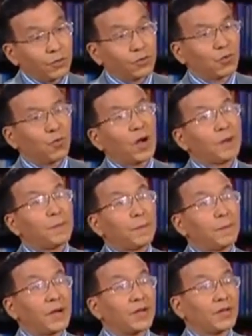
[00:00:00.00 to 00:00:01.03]
is a
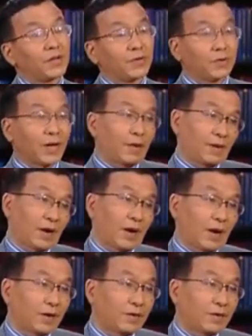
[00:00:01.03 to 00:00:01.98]
trap full of lies